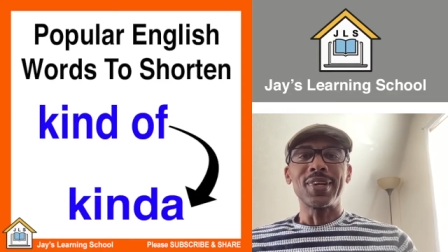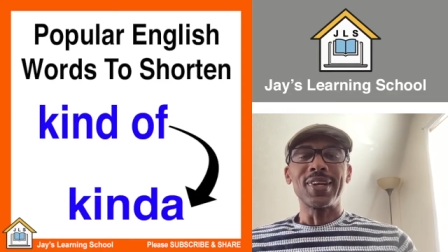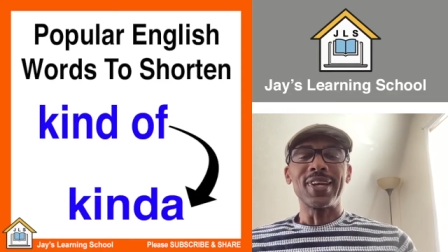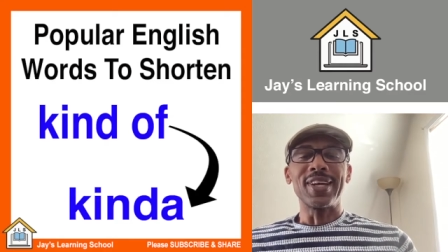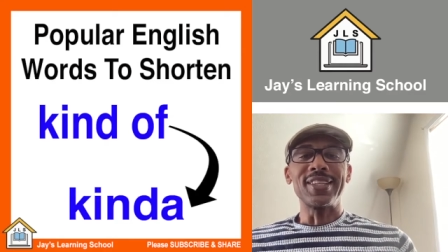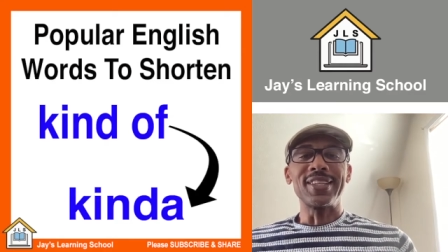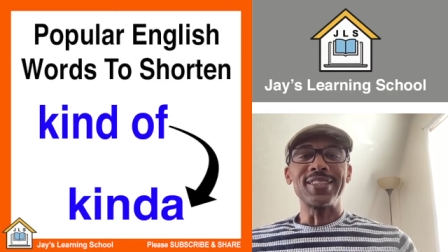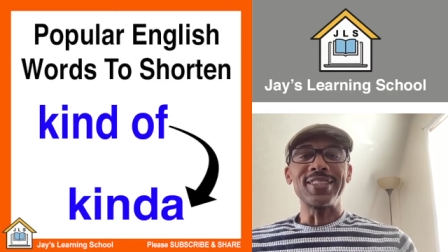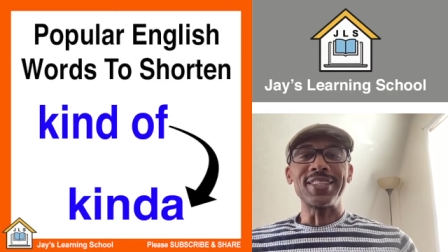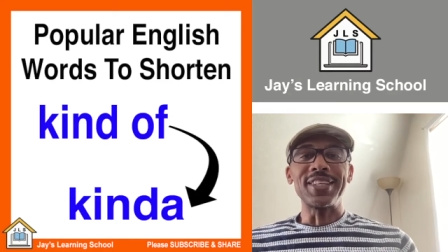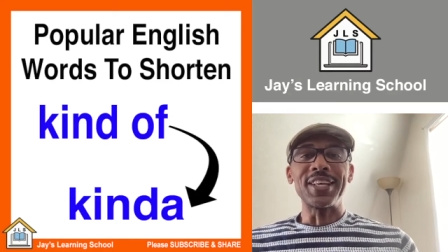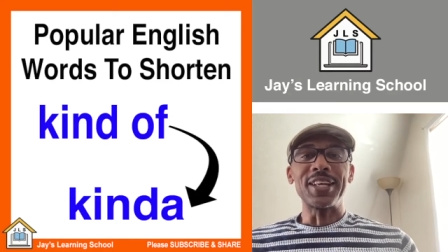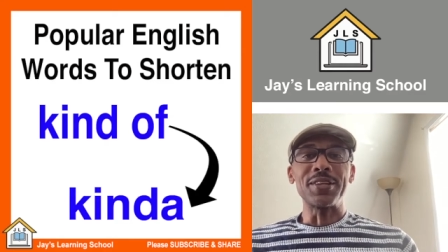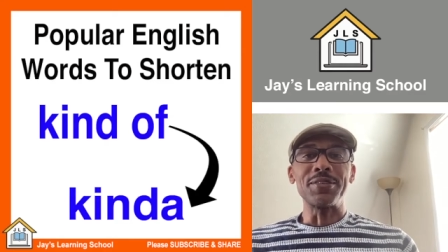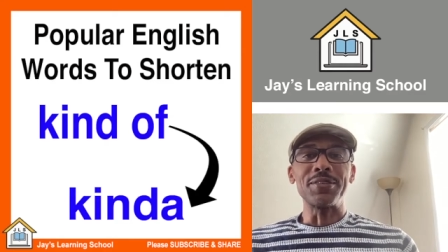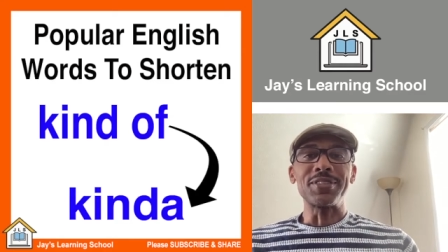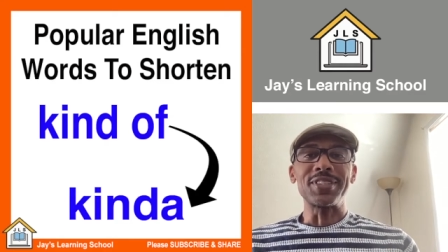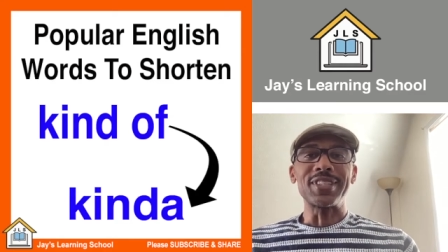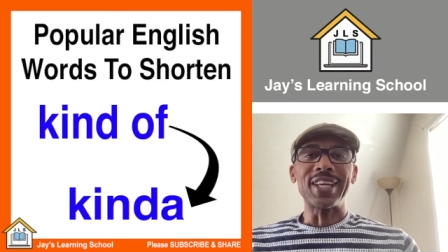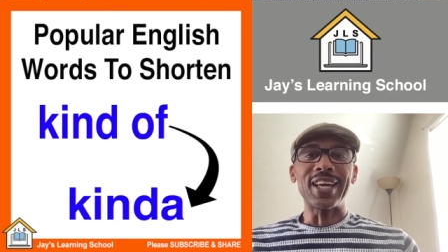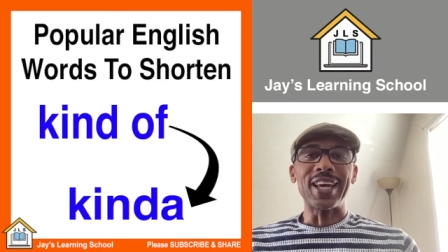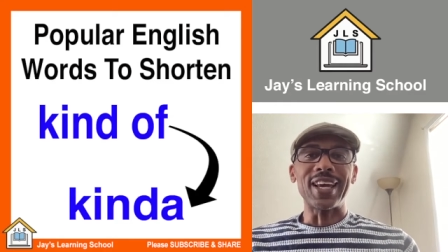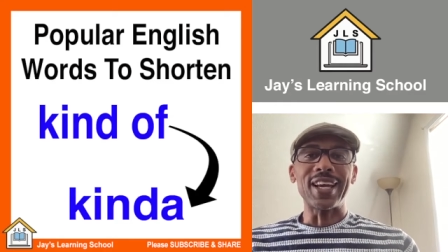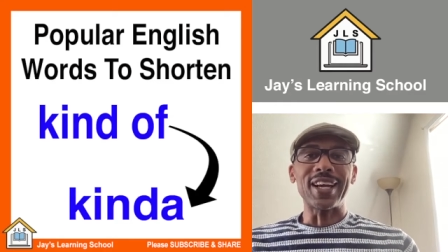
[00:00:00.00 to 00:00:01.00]
instead of
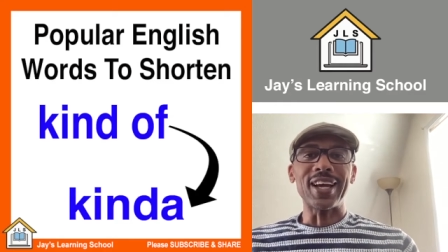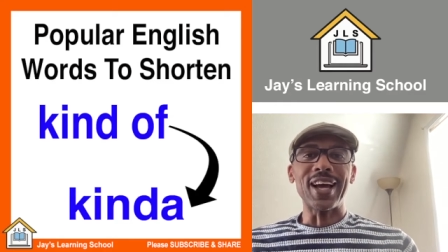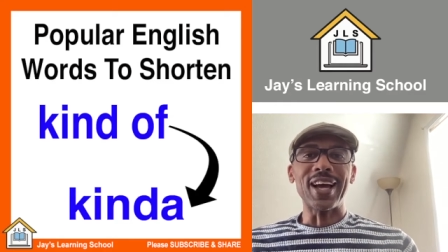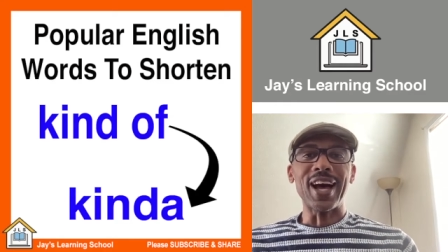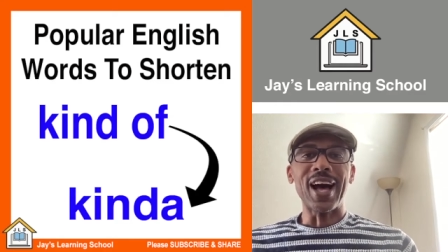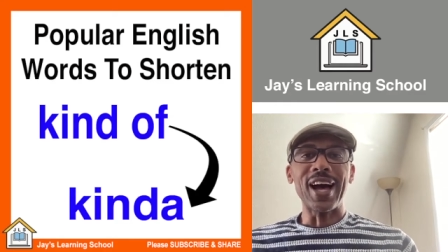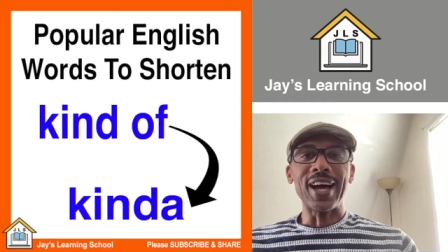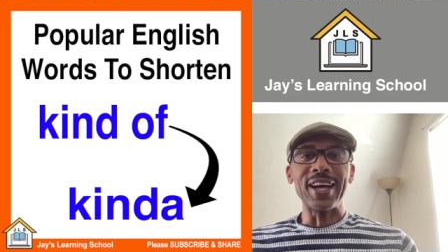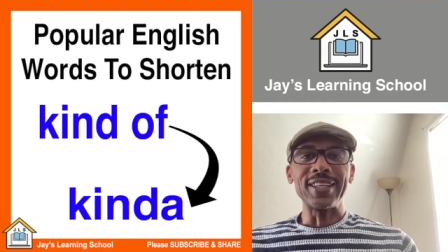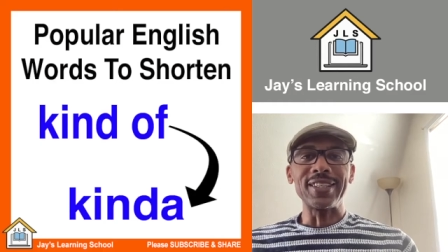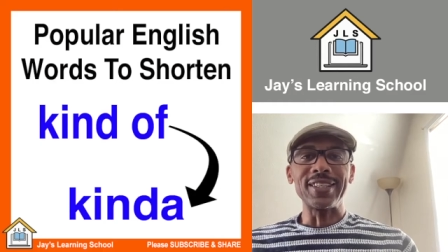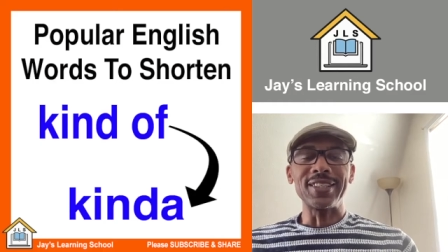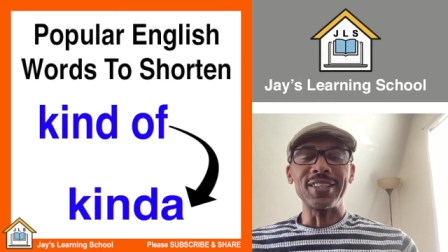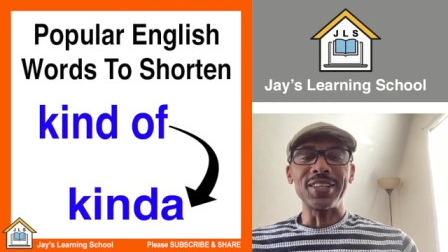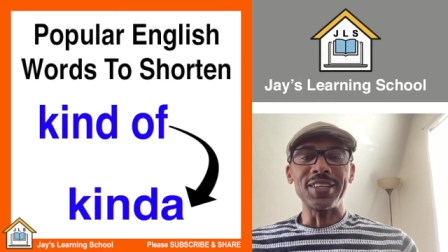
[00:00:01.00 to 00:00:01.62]
saying kind